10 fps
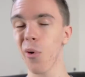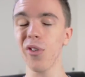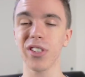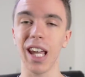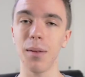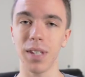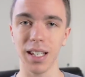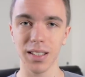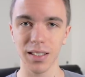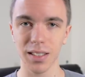course game
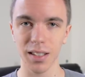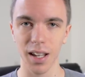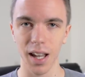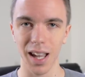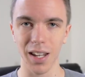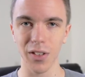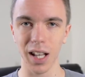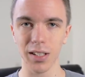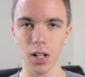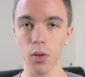discs. And if you
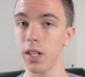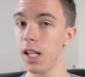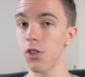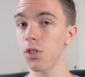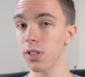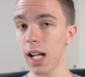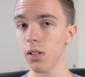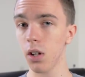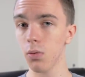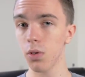like to go the digital
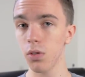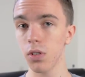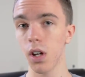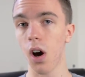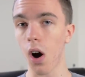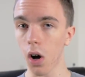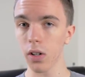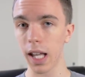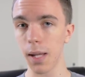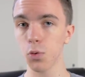download route, all
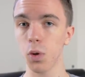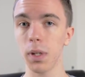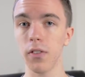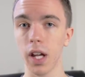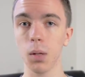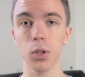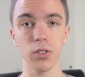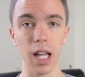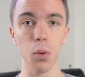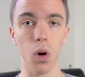games will be available
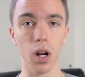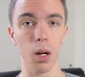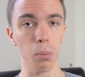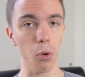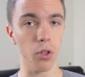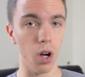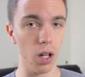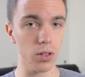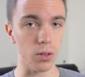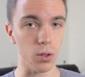day one on both
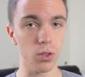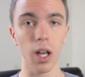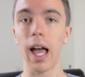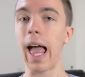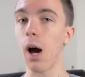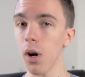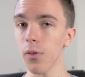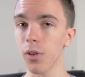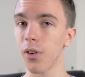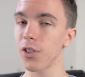consoles.
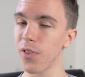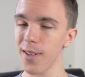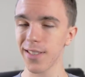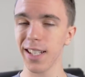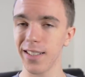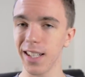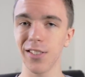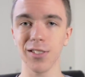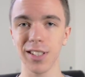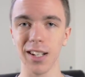However, as far as these
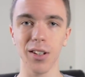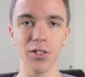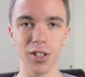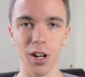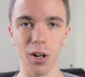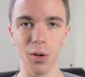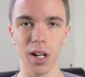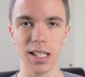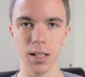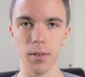digital downloads go,
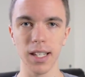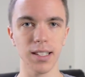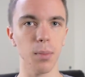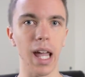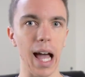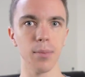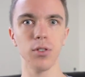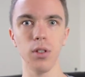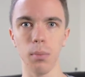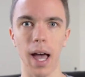some of these can be
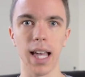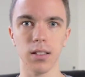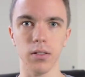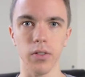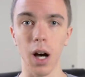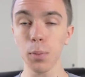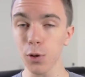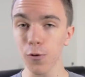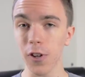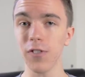absolutely massive, up
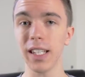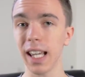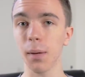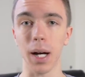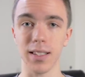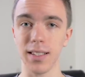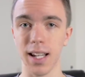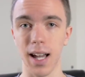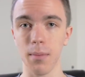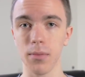to 50 gigabytes at
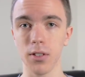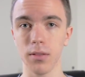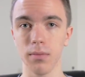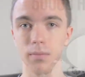times.